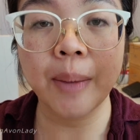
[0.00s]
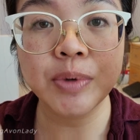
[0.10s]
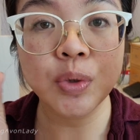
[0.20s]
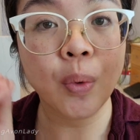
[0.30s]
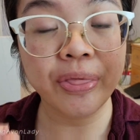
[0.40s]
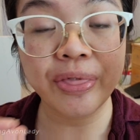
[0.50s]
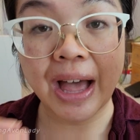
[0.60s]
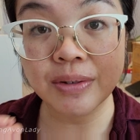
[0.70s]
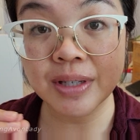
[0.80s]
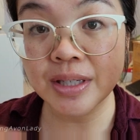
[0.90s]
up to
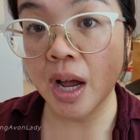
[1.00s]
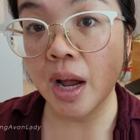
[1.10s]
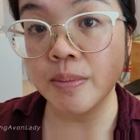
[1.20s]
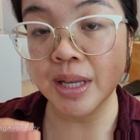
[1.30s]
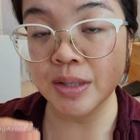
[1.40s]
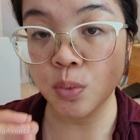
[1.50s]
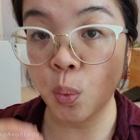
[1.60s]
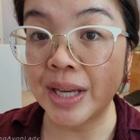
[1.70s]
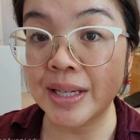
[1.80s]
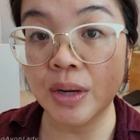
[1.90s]
1,000 times its
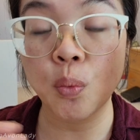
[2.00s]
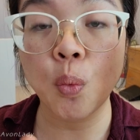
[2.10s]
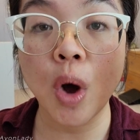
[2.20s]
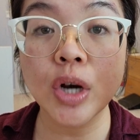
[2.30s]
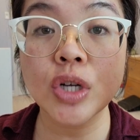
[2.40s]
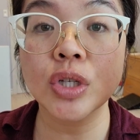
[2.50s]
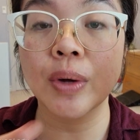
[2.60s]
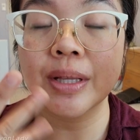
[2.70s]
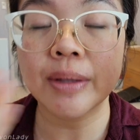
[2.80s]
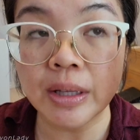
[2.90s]
weight in water. So
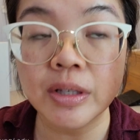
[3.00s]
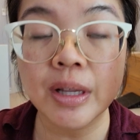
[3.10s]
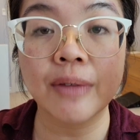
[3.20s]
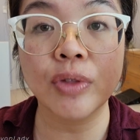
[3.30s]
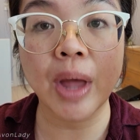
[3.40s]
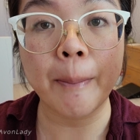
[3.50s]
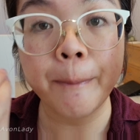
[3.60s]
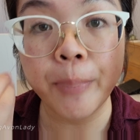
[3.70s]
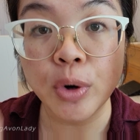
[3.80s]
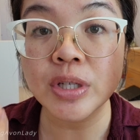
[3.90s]
it's going to give you
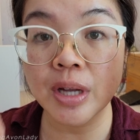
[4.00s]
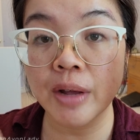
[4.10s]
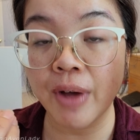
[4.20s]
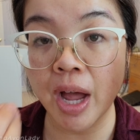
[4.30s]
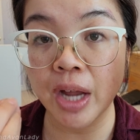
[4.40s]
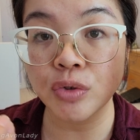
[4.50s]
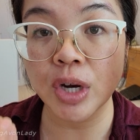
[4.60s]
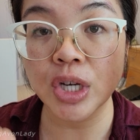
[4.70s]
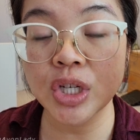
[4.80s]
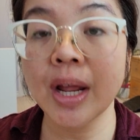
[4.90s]
that burst of
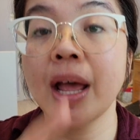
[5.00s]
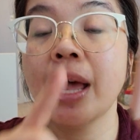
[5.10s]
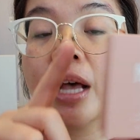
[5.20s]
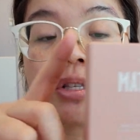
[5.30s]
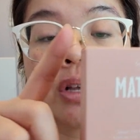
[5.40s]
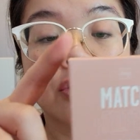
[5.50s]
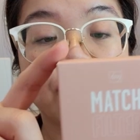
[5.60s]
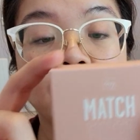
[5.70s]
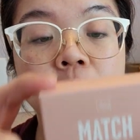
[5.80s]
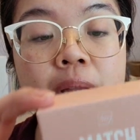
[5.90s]
hydration. It's also
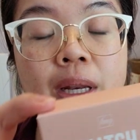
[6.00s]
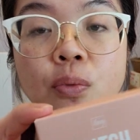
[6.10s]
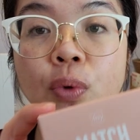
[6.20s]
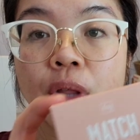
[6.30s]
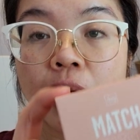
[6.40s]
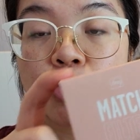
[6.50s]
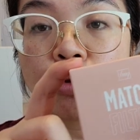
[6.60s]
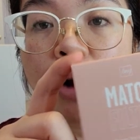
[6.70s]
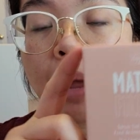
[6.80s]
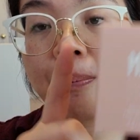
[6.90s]
formulated with a
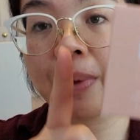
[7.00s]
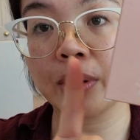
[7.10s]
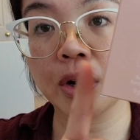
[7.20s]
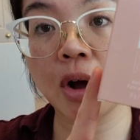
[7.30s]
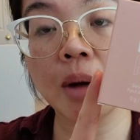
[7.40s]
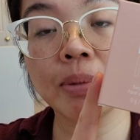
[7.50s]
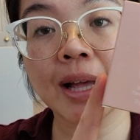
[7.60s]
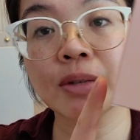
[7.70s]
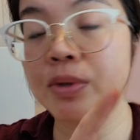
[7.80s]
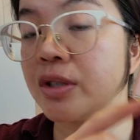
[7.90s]
tri berry
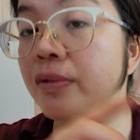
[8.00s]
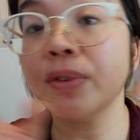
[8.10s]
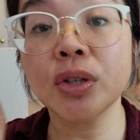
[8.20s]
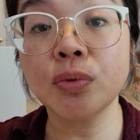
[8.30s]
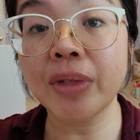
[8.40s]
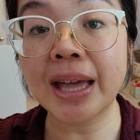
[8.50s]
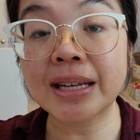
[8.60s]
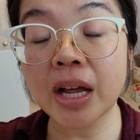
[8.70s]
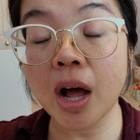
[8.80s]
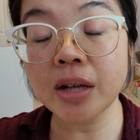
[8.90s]
complex, which is filled with
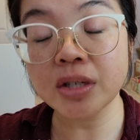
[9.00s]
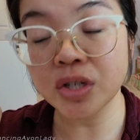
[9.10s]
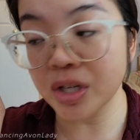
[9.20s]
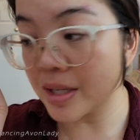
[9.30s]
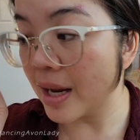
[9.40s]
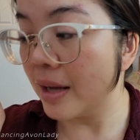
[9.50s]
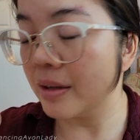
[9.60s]
antioxidants